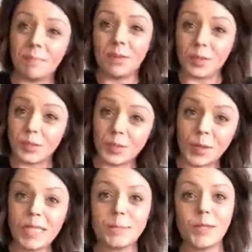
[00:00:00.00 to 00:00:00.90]
good
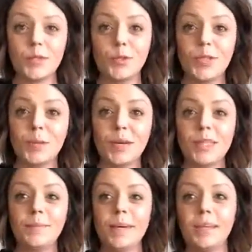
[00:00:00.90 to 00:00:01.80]
stories about strategic
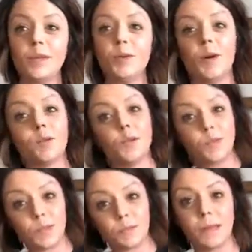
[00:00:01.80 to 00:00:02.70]
placement. You also
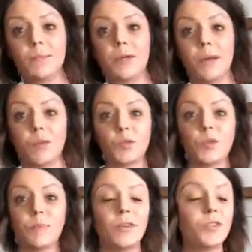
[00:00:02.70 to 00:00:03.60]
sometimes hear bad
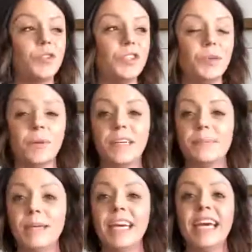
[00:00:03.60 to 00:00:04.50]
stories about strategic
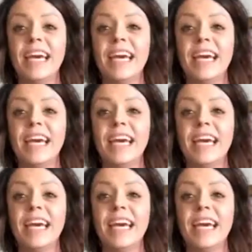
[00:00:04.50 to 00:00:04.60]
placement.